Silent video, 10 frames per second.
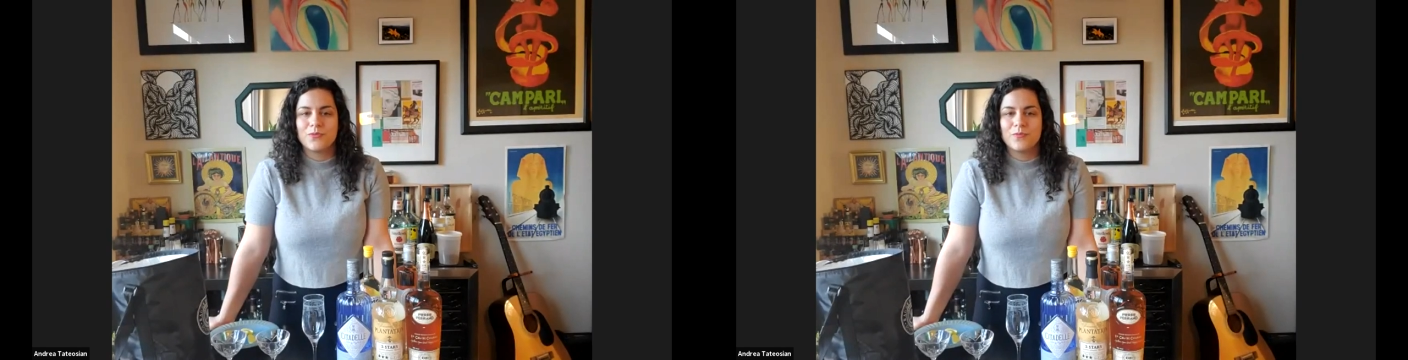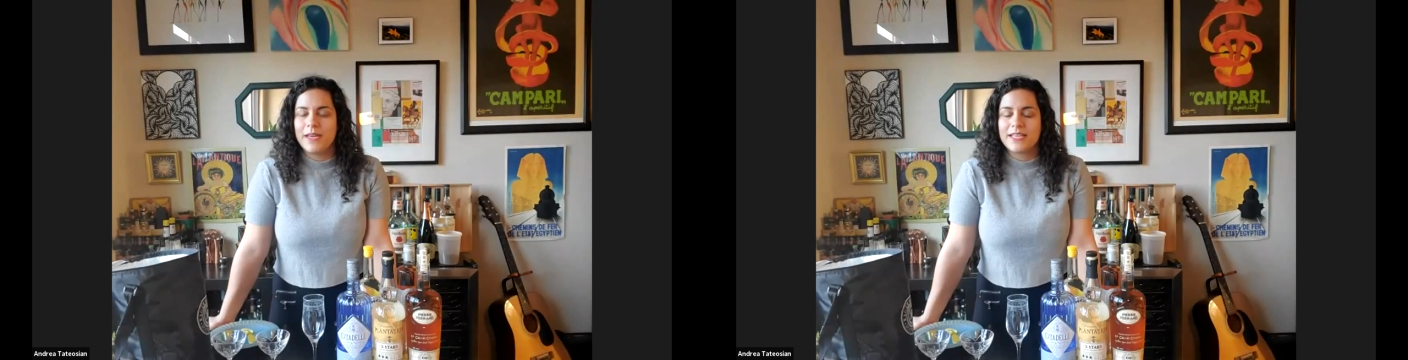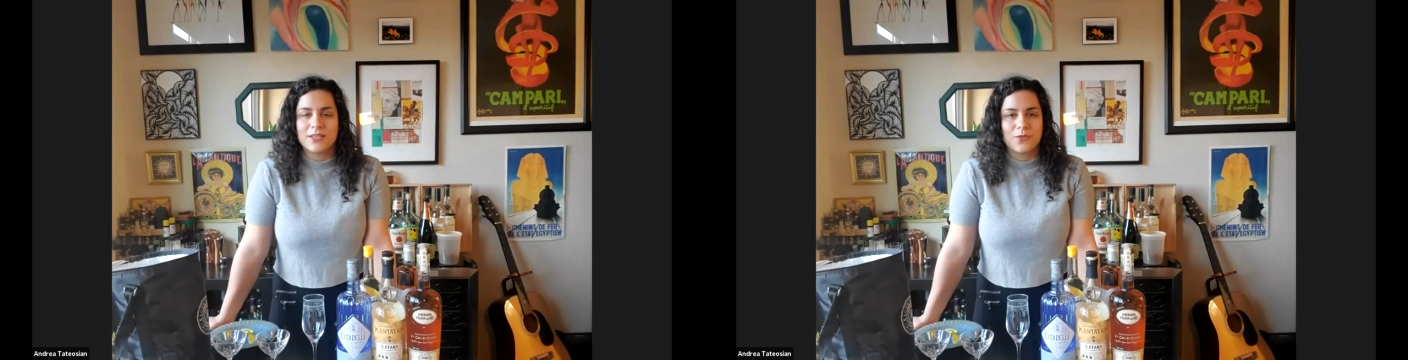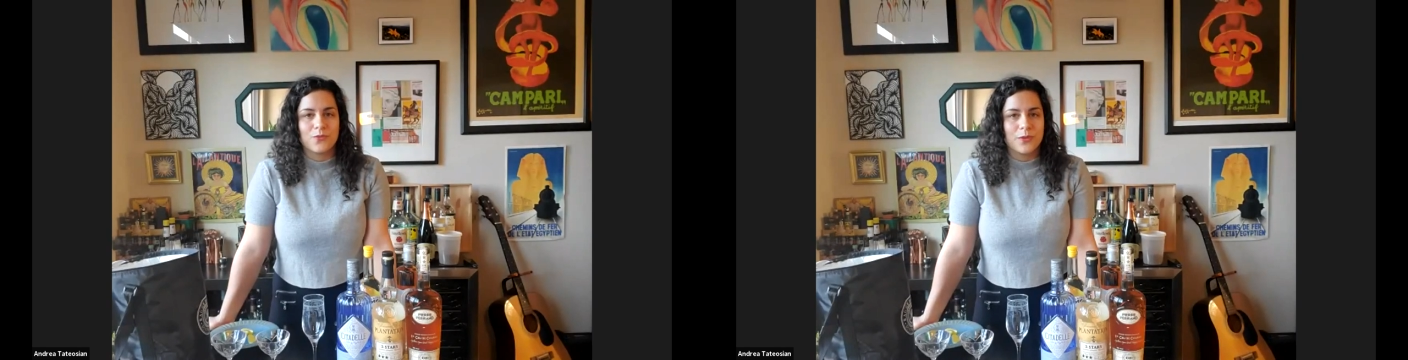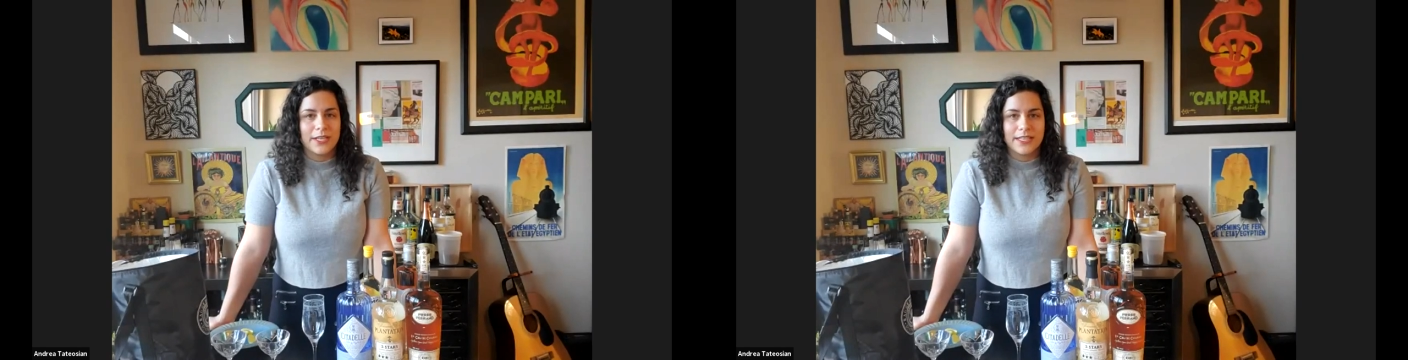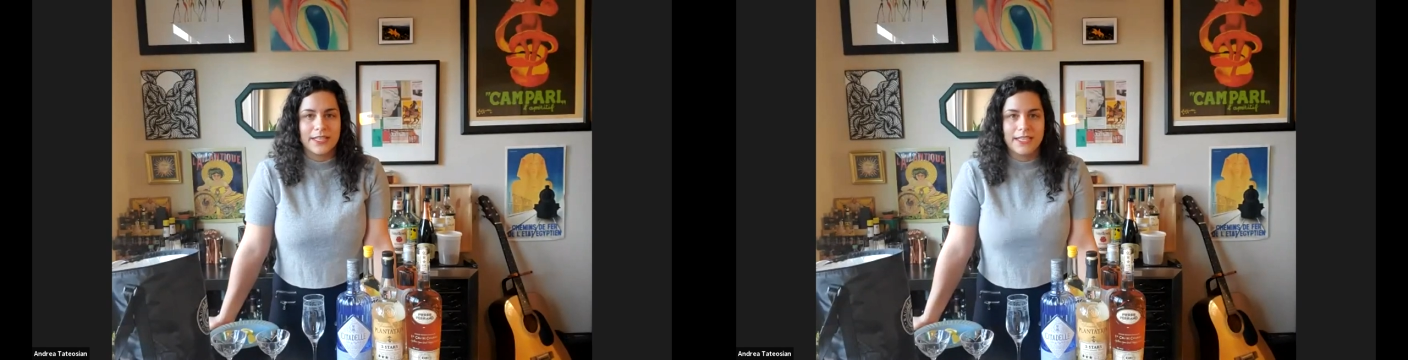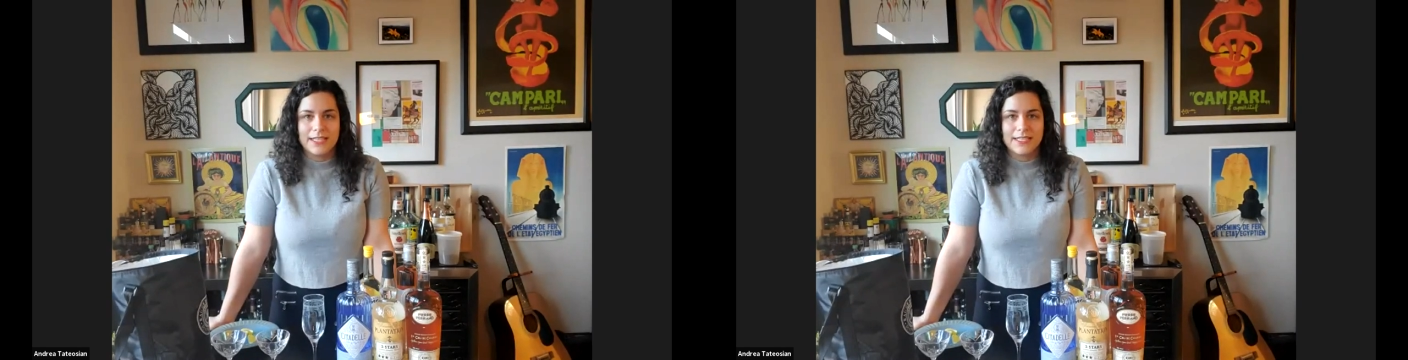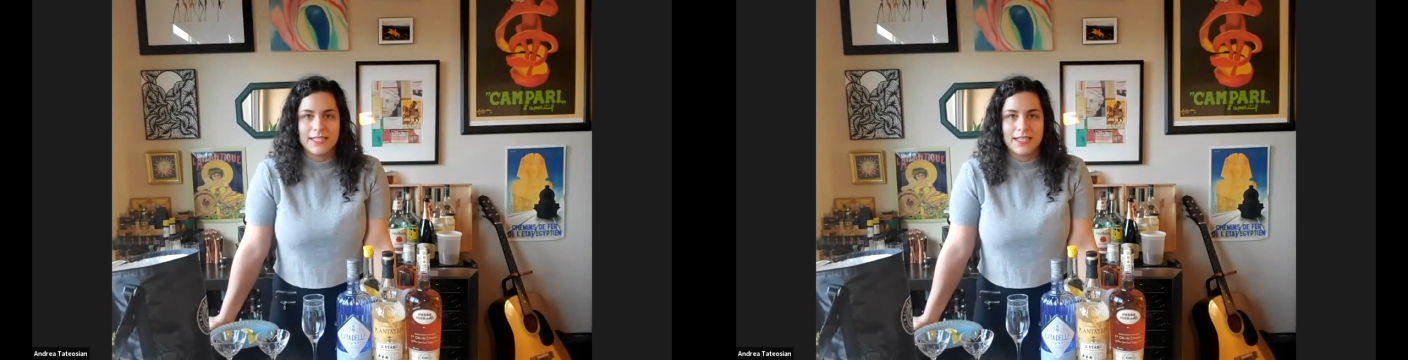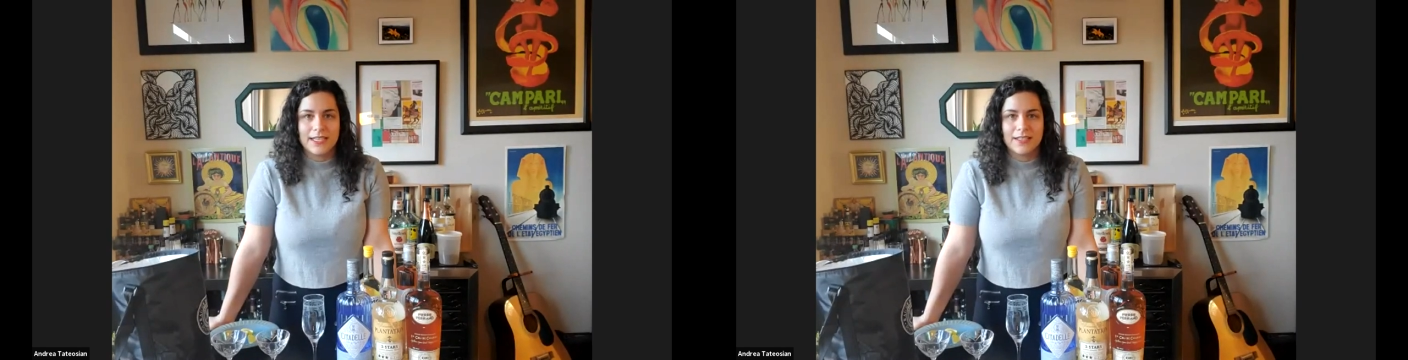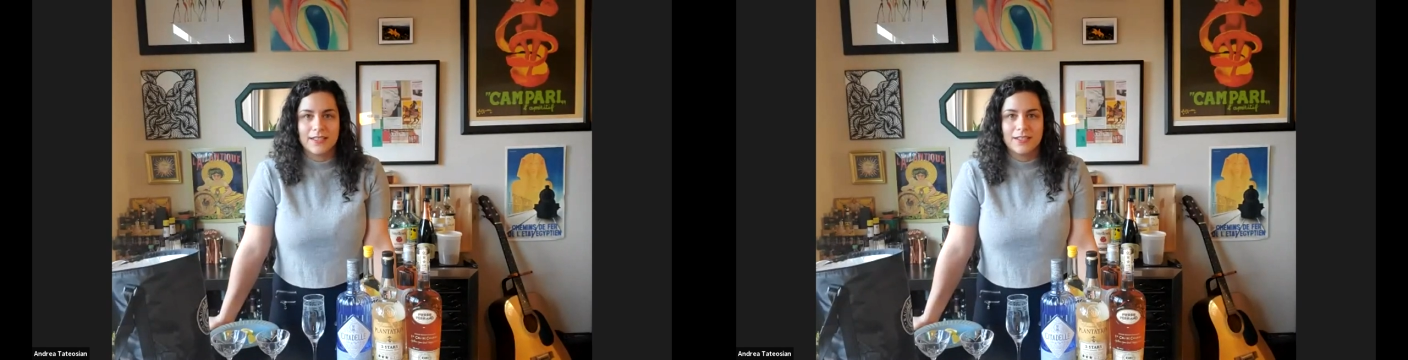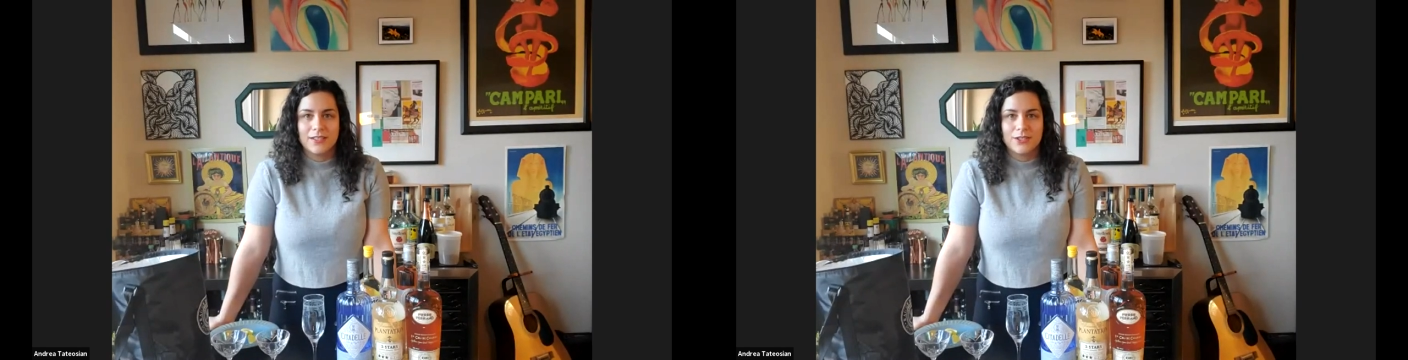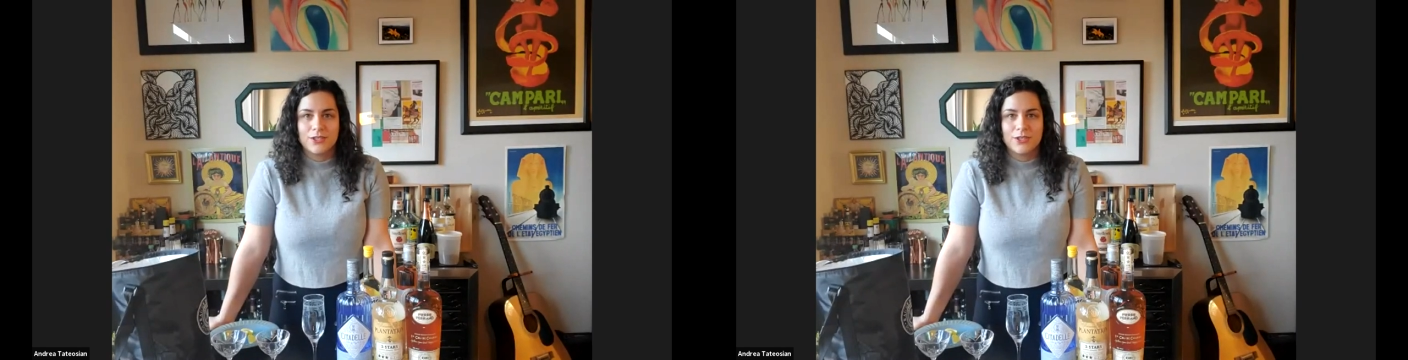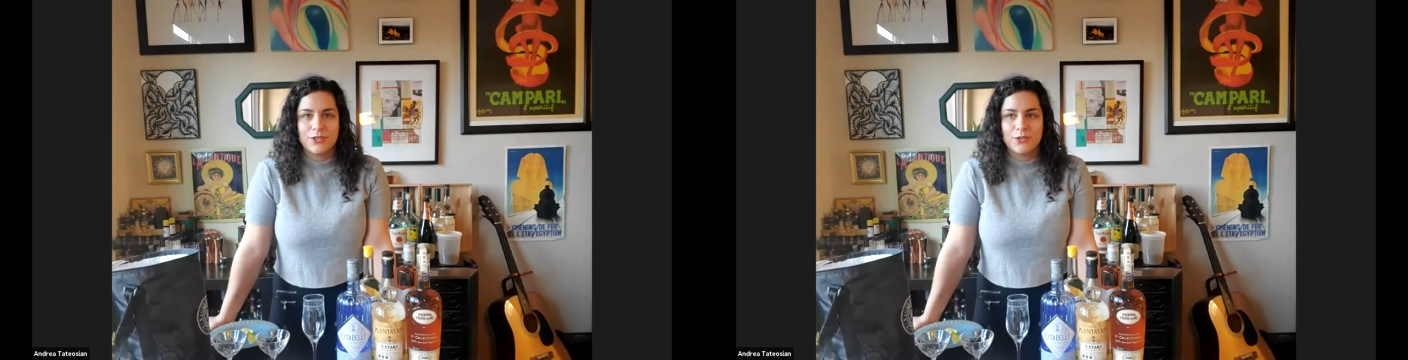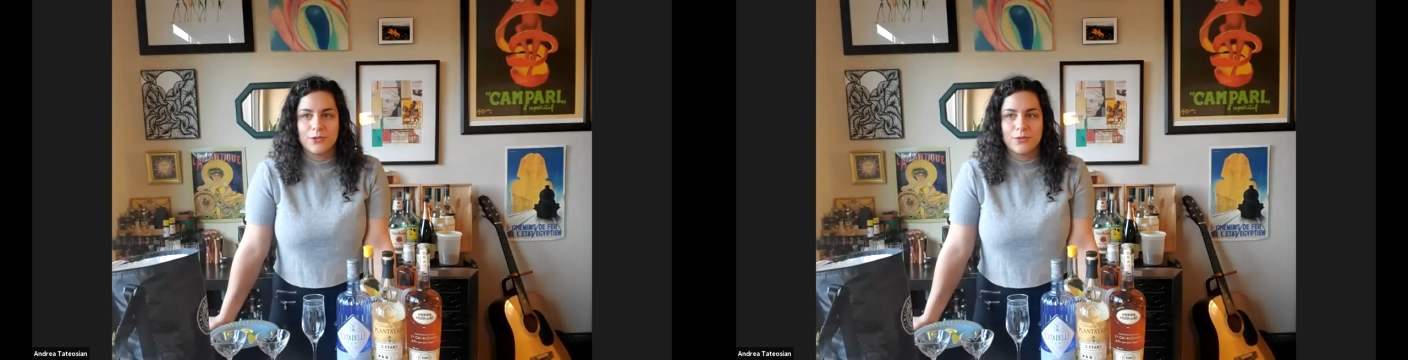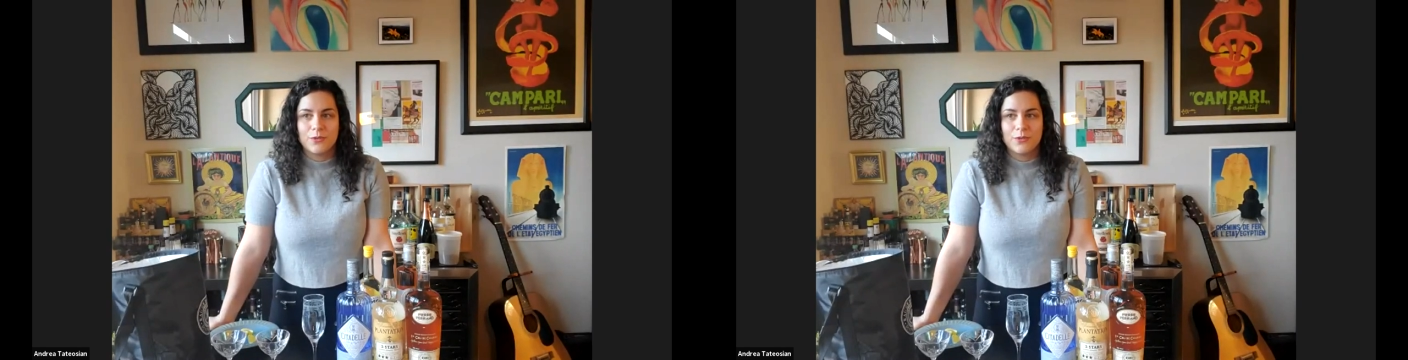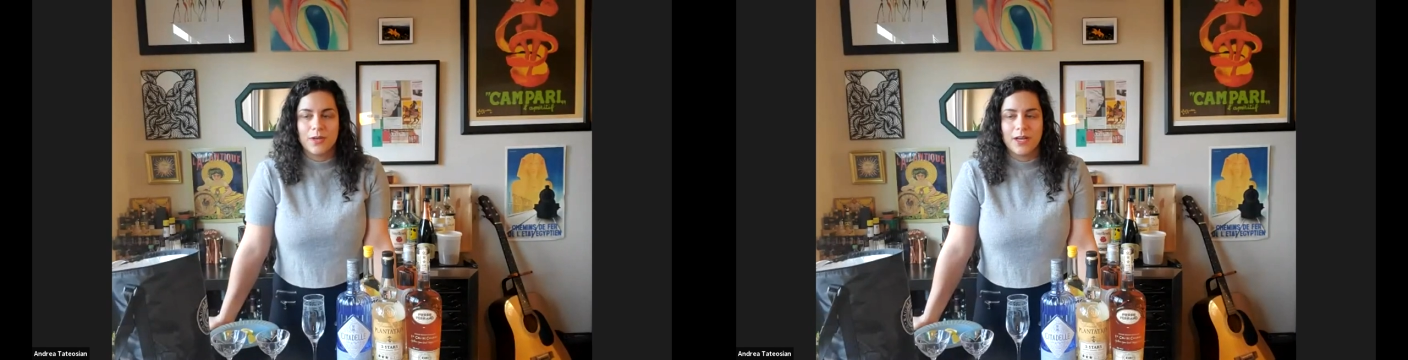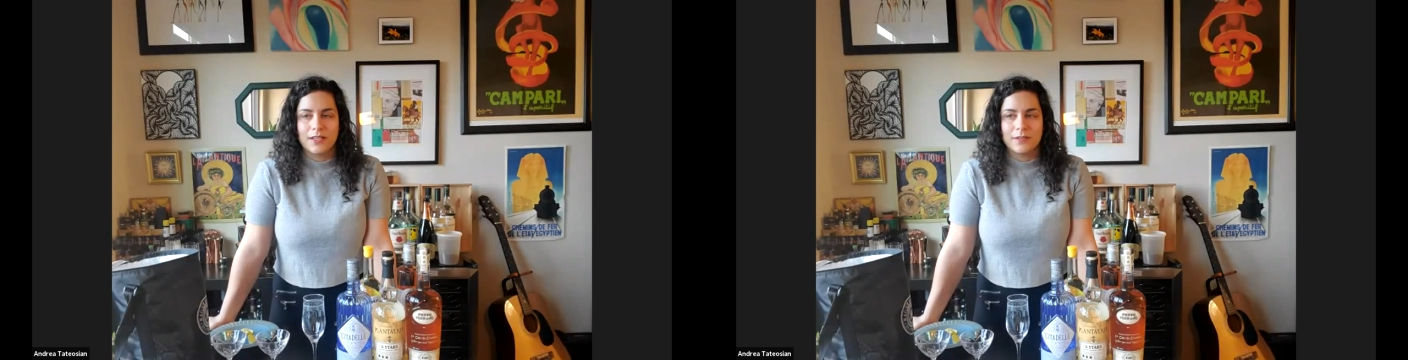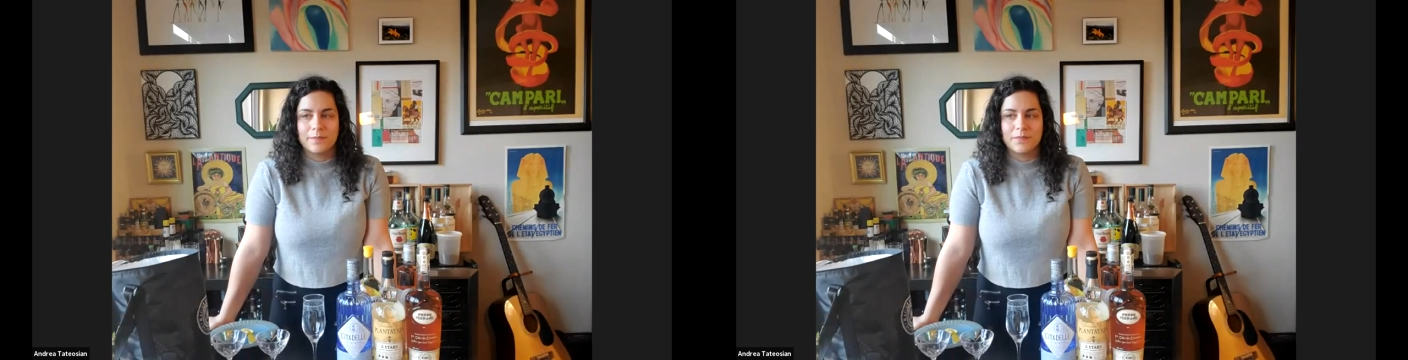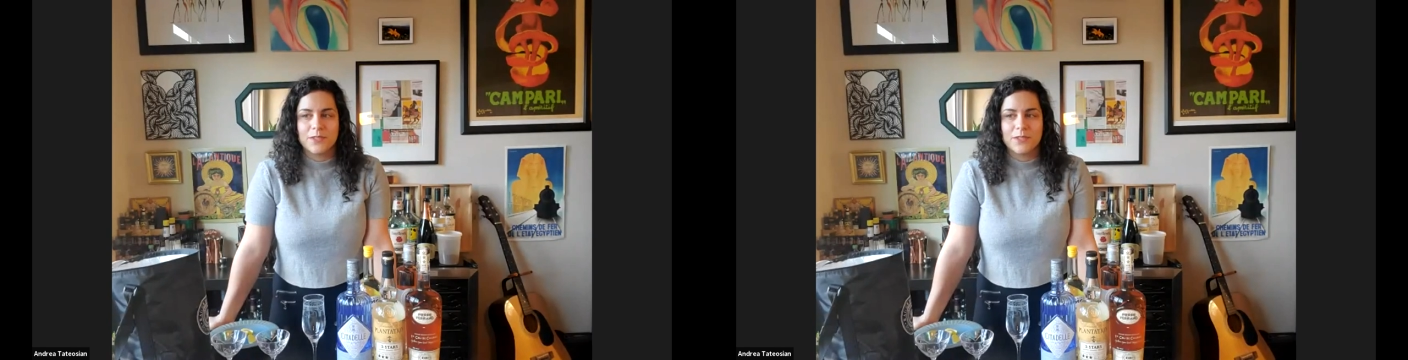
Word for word: makes it really easy to, um,